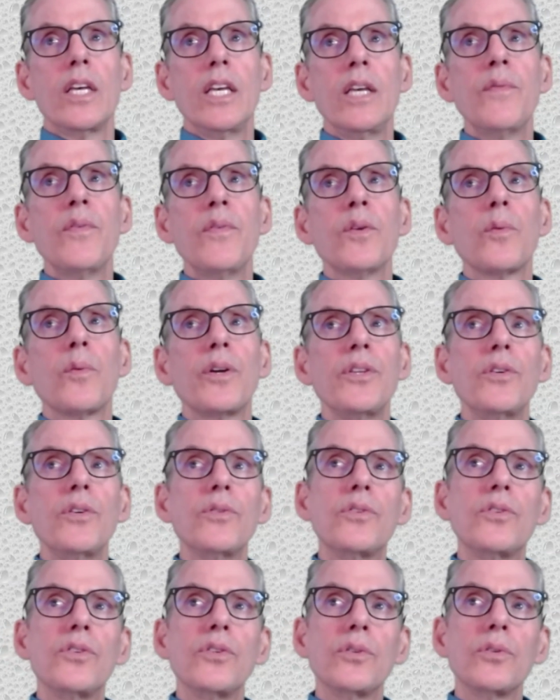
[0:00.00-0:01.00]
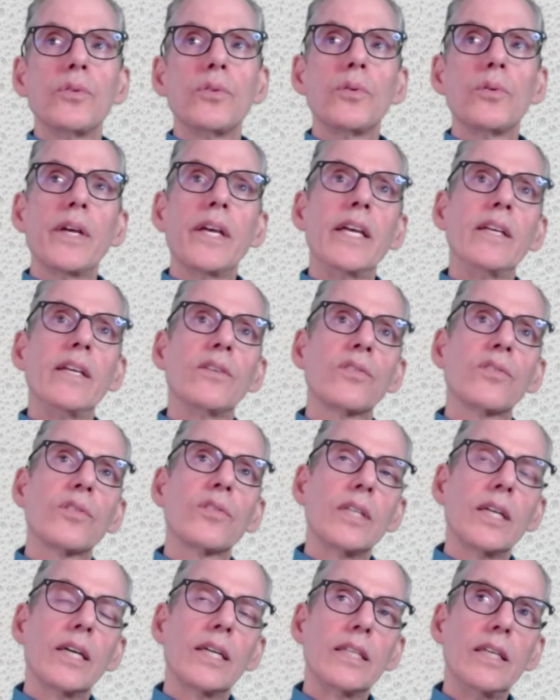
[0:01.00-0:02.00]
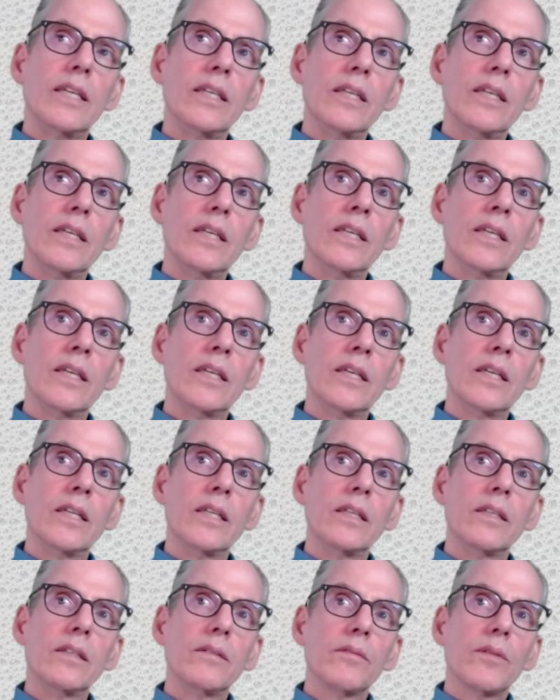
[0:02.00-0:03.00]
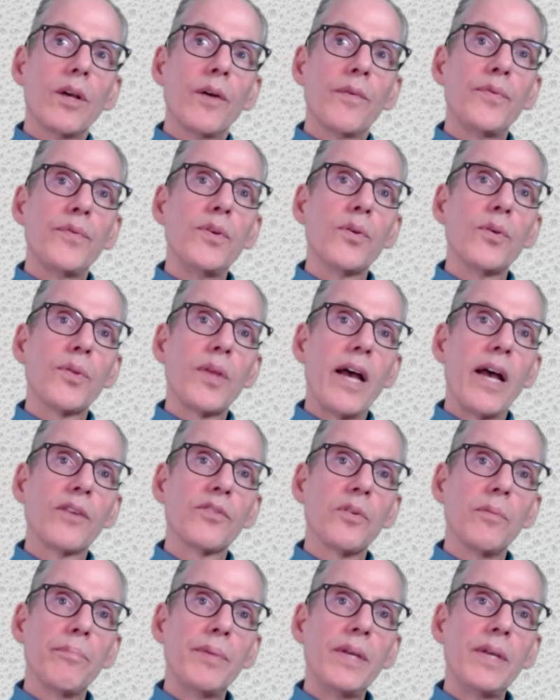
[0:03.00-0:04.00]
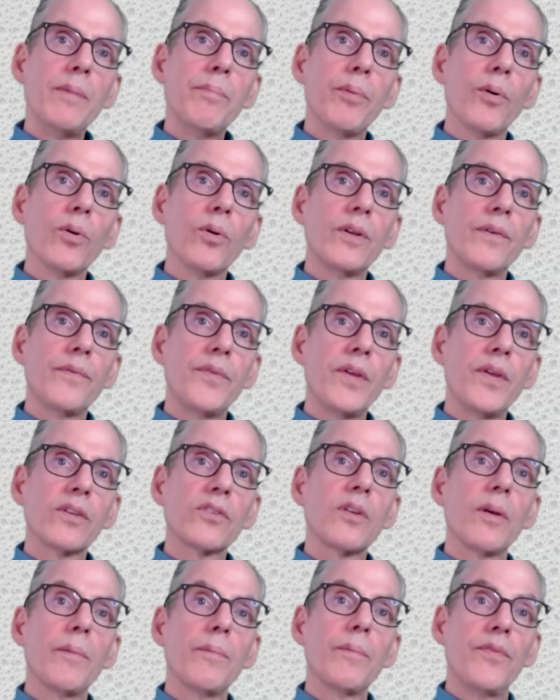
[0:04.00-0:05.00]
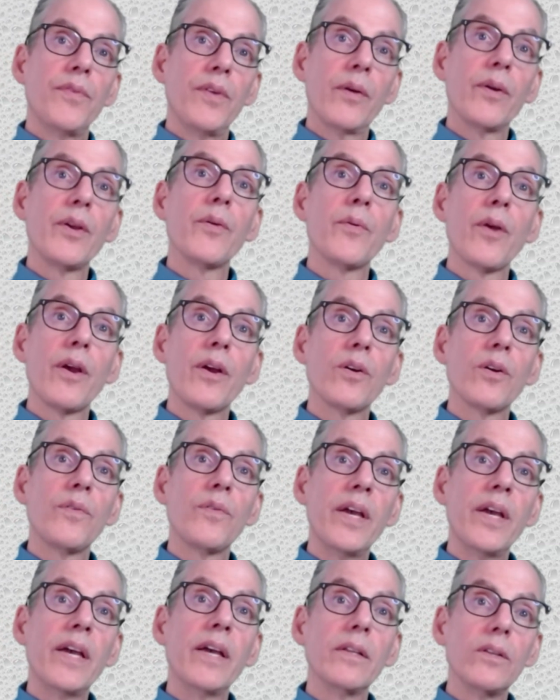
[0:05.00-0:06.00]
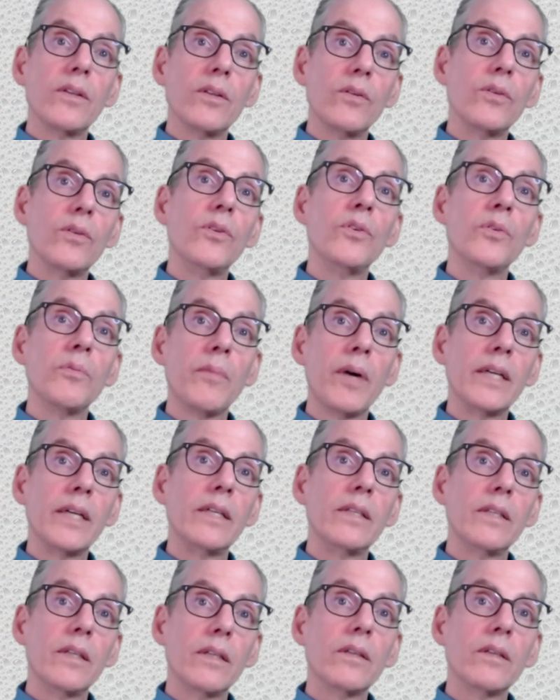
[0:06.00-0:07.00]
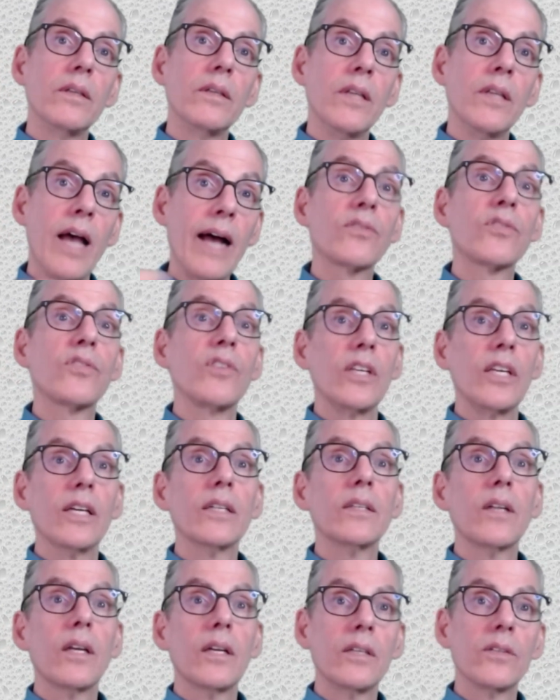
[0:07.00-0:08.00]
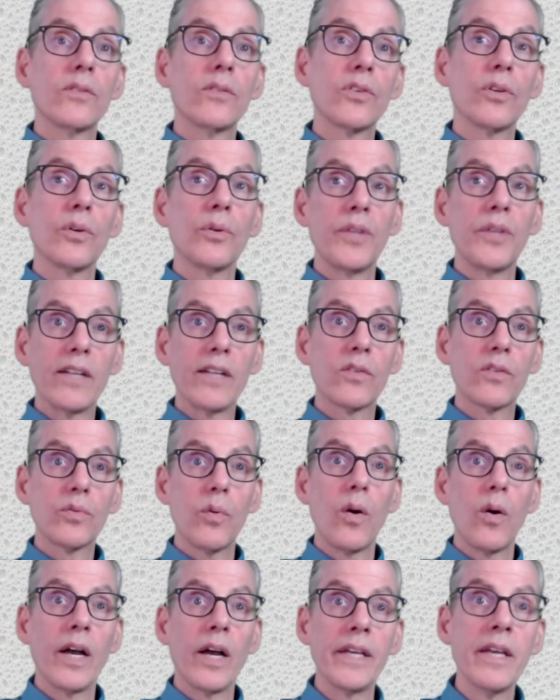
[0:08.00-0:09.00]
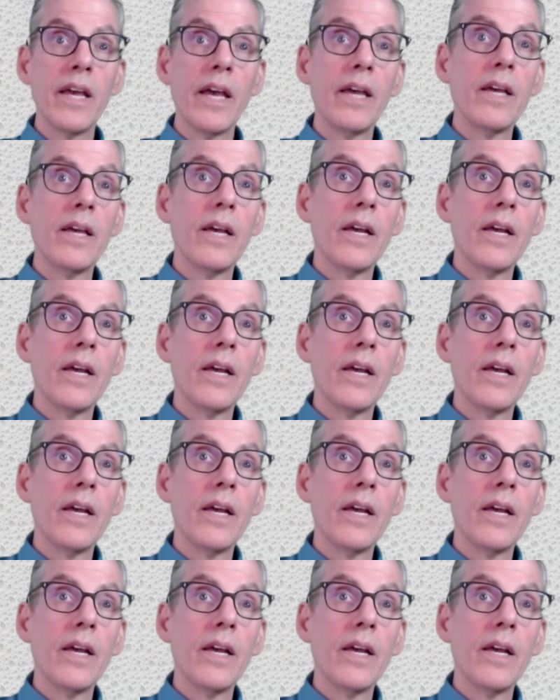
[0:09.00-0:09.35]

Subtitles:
even when you do a study in a few thousand people, if there's some very rare event, you might not see it. And so that's why